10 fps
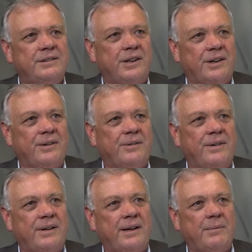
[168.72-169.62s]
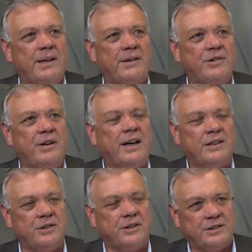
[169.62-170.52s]
So,
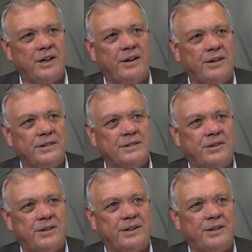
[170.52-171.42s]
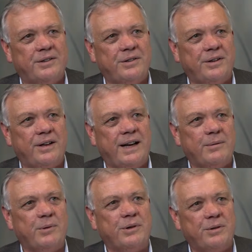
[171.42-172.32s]
genetics on its own is not going to turn an
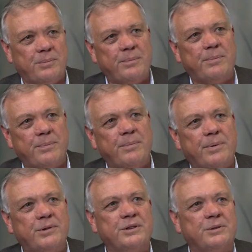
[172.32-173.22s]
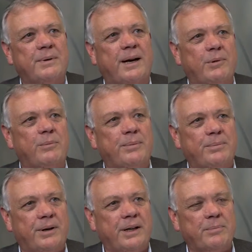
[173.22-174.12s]
animal into produce marble
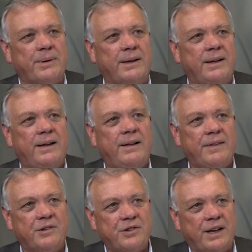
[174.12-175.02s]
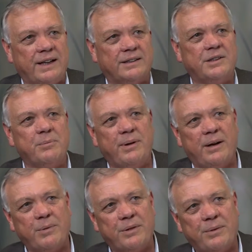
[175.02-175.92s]
product, but the genetics
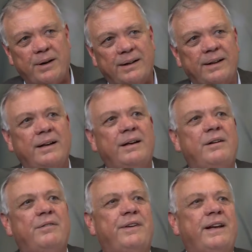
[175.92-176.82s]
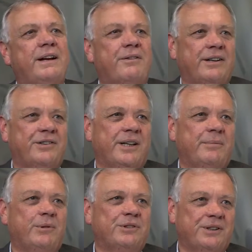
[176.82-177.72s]
combined with the right feeding
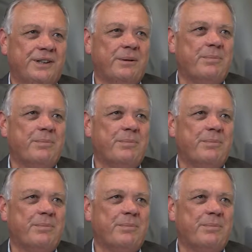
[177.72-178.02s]
regime will certainly